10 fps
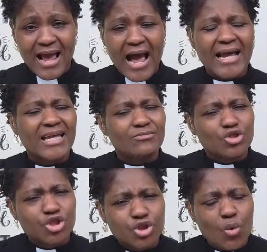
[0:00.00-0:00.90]
I am
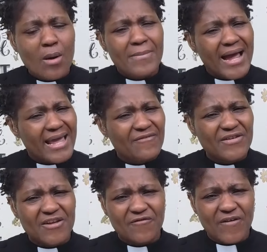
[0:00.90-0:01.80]
sure my
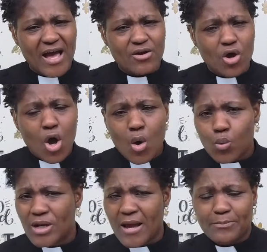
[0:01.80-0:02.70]
Heavenly Father
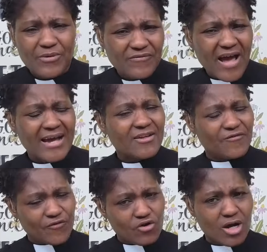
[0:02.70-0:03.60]
would have provided
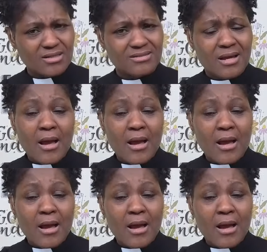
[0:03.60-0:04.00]
for us.